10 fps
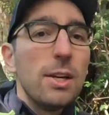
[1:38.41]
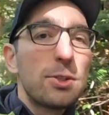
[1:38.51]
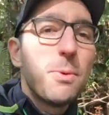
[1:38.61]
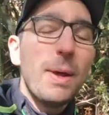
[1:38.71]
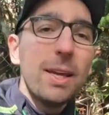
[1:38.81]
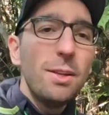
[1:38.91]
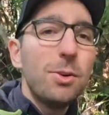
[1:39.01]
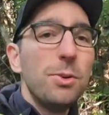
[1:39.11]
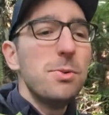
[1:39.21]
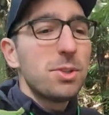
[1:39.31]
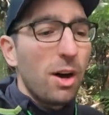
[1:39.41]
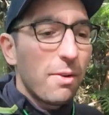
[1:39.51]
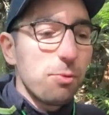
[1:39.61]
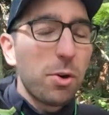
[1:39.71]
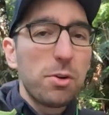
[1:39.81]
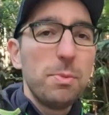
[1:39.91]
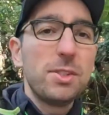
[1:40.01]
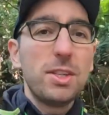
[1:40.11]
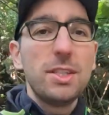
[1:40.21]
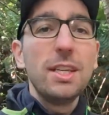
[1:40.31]
So making the use of
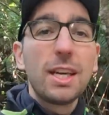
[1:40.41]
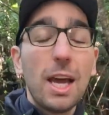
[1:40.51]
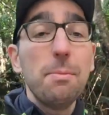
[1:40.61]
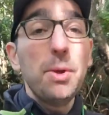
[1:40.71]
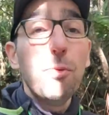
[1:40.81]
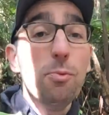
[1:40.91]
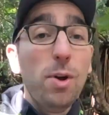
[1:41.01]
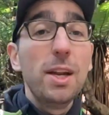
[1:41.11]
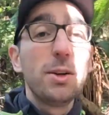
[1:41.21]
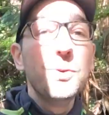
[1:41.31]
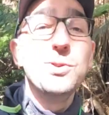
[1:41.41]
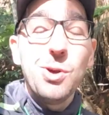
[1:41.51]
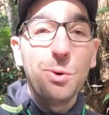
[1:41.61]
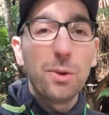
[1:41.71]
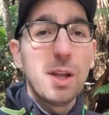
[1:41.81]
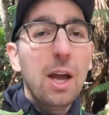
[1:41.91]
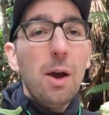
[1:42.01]
recruitment agency can be a really good tool